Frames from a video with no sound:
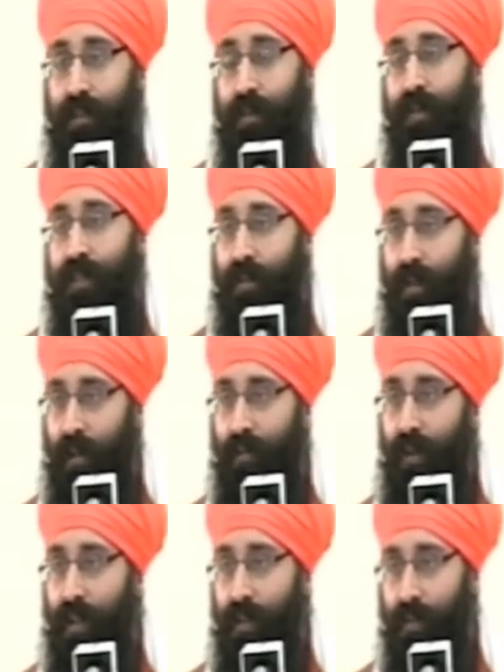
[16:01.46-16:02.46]
who is the
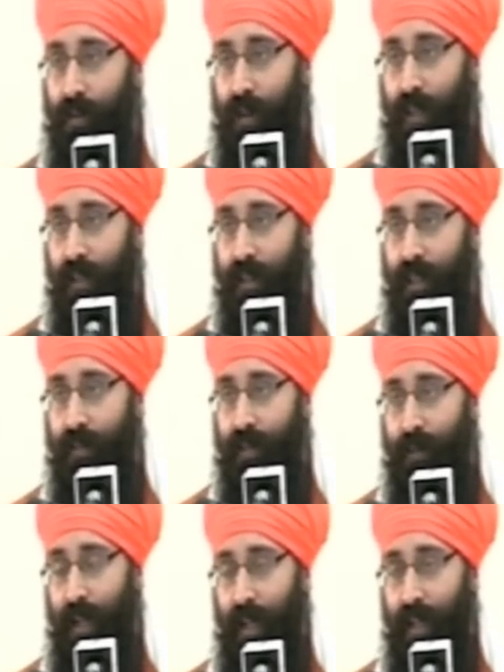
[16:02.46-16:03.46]
grandfather of Guru Arjan Dev
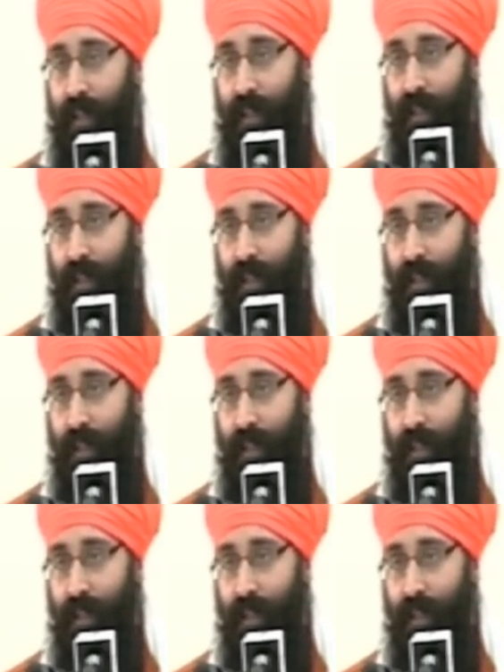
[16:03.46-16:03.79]
Ji Maharaj.